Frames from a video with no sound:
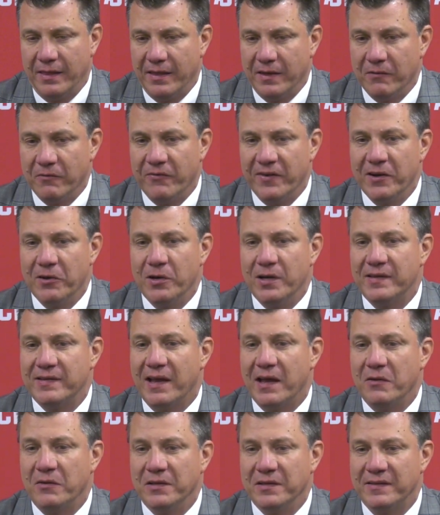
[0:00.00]
They're very
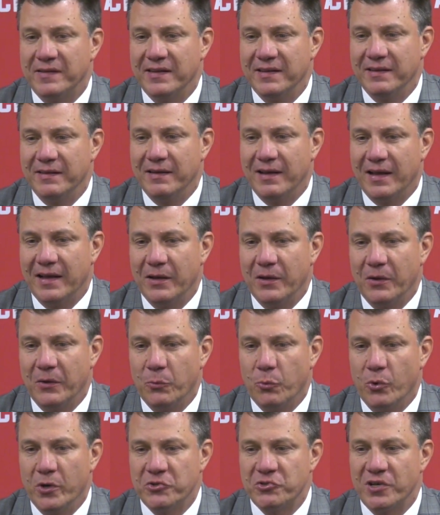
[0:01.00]
talented. I
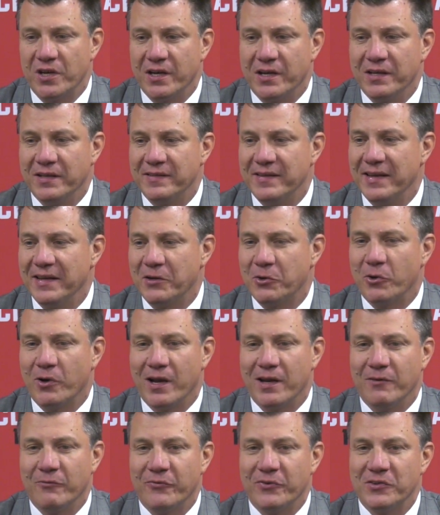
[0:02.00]
wish I could take
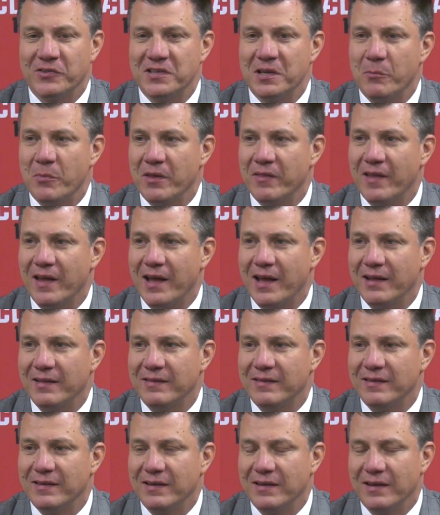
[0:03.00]
credit for some of
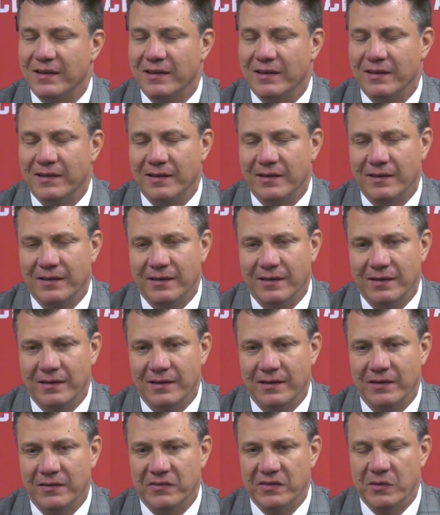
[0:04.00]

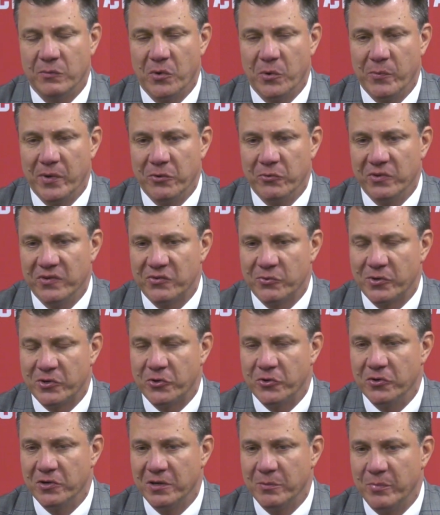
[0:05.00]
that. Zimmerman was
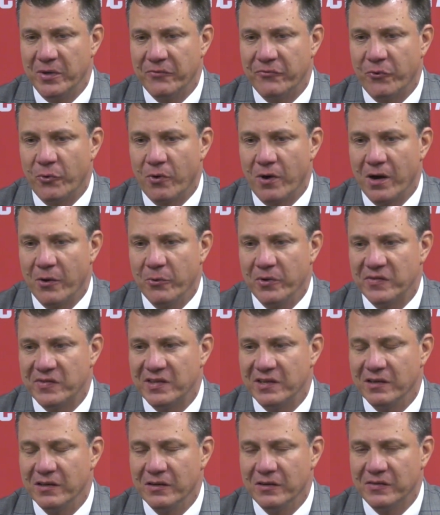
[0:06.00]
recruited before I
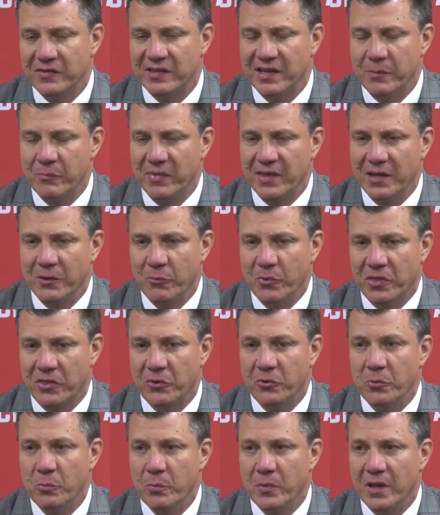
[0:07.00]
was here, same thing with
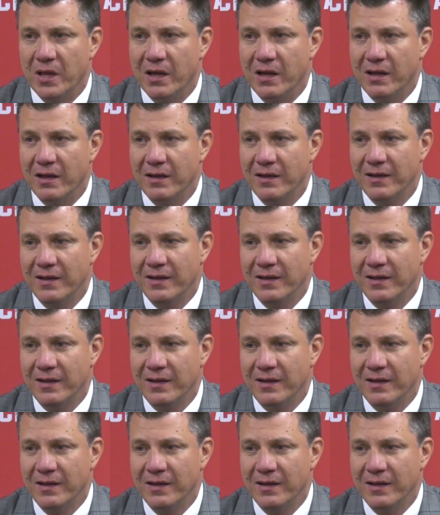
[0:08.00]
Humla.